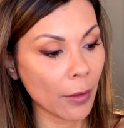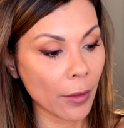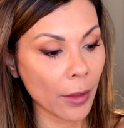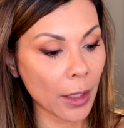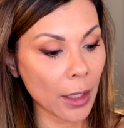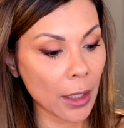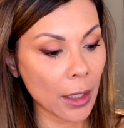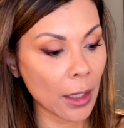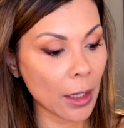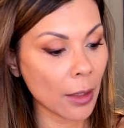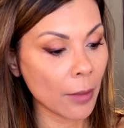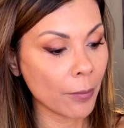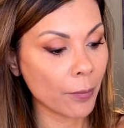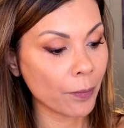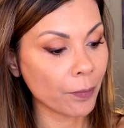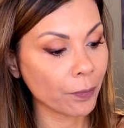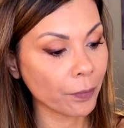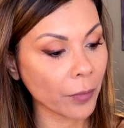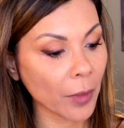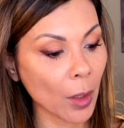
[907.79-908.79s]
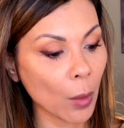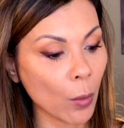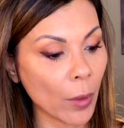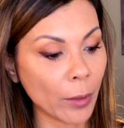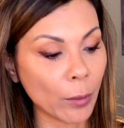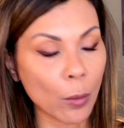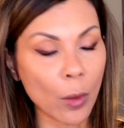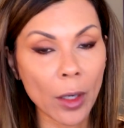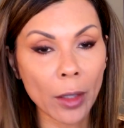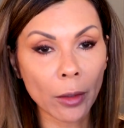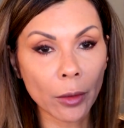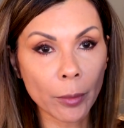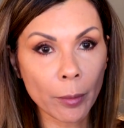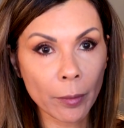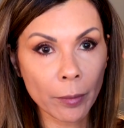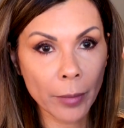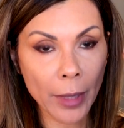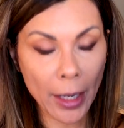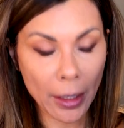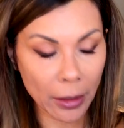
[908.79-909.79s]
the Wet n Wild
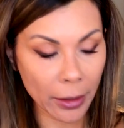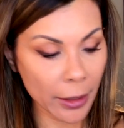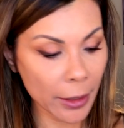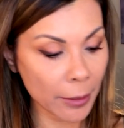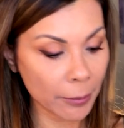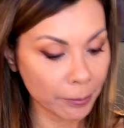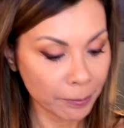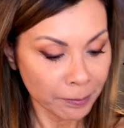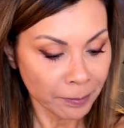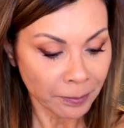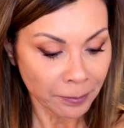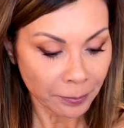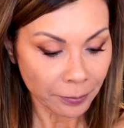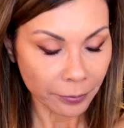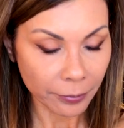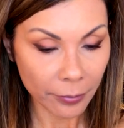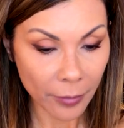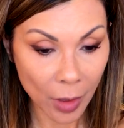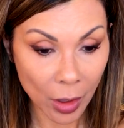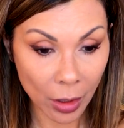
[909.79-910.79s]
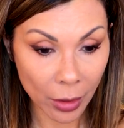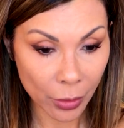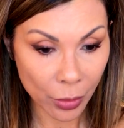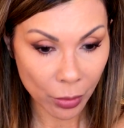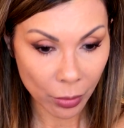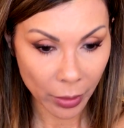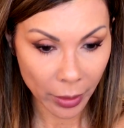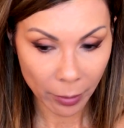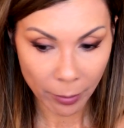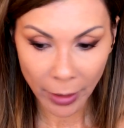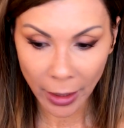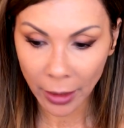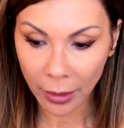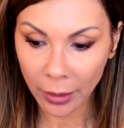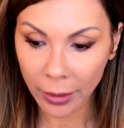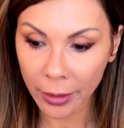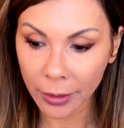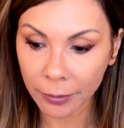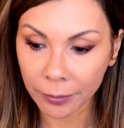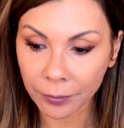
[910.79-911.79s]
palette, contouring
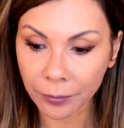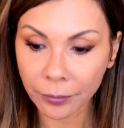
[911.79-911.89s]
palette,